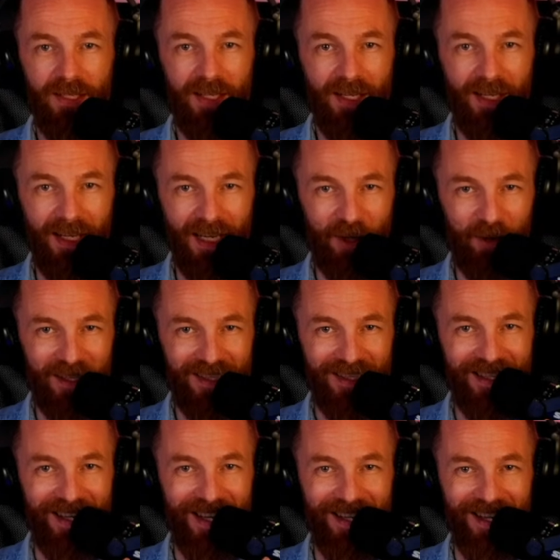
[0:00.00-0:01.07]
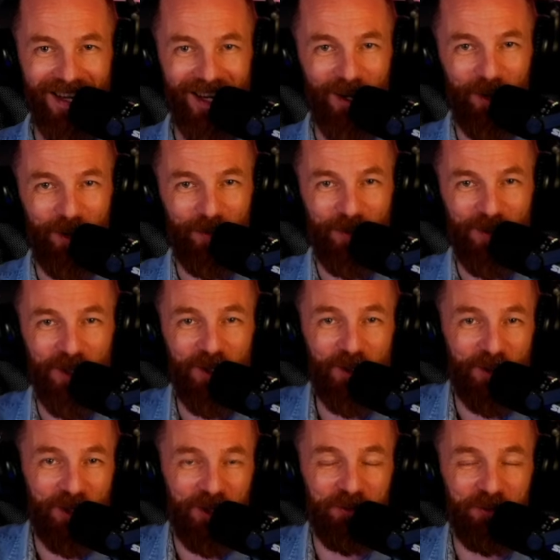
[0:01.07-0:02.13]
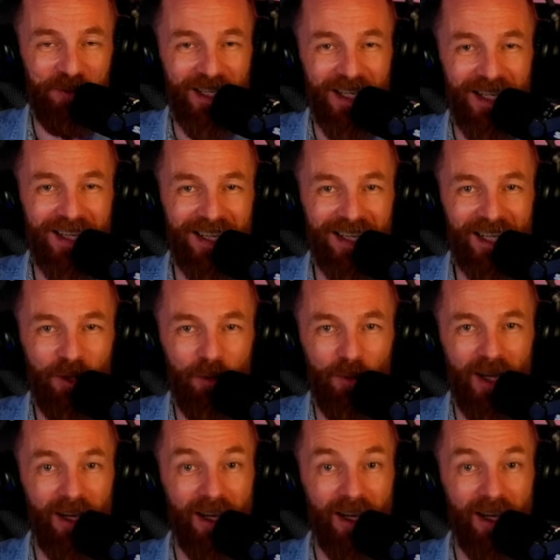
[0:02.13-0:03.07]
Hello, Internet. I hope you're doing really well.